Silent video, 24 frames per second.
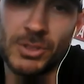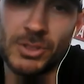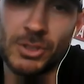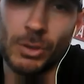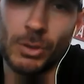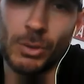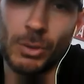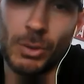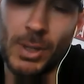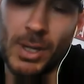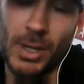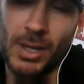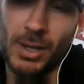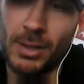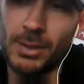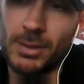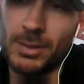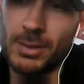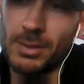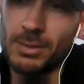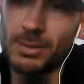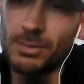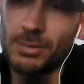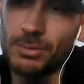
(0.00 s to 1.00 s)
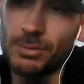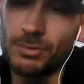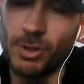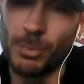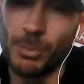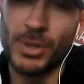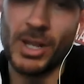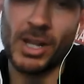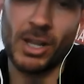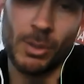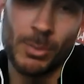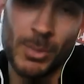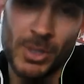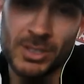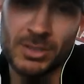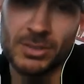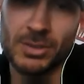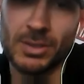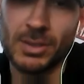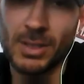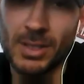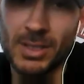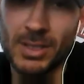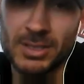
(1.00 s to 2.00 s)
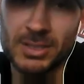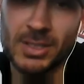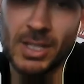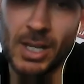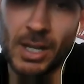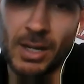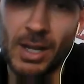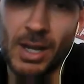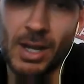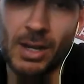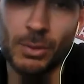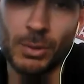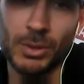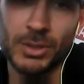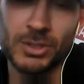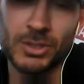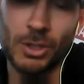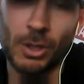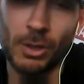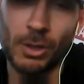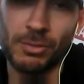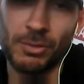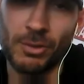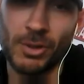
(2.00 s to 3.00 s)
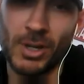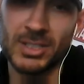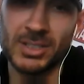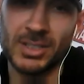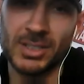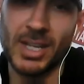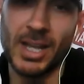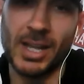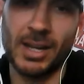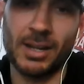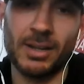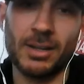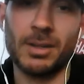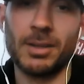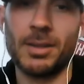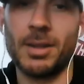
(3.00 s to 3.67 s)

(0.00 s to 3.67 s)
So from the elements, and this is kind of how it started for us in Canada.